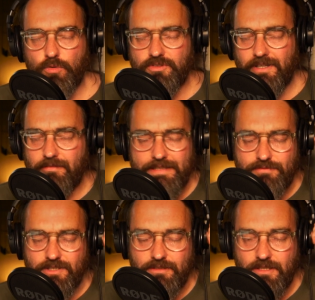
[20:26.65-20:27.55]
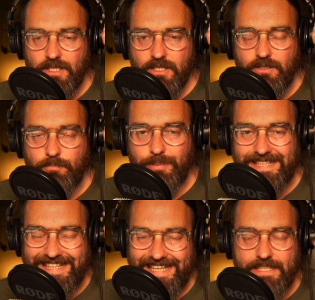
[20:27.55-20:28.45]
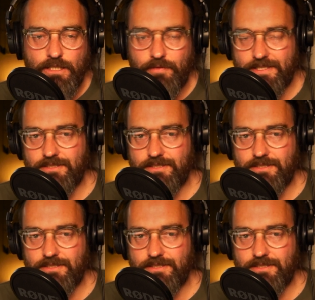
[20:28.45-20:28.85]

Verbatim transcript: Was there even the beginning of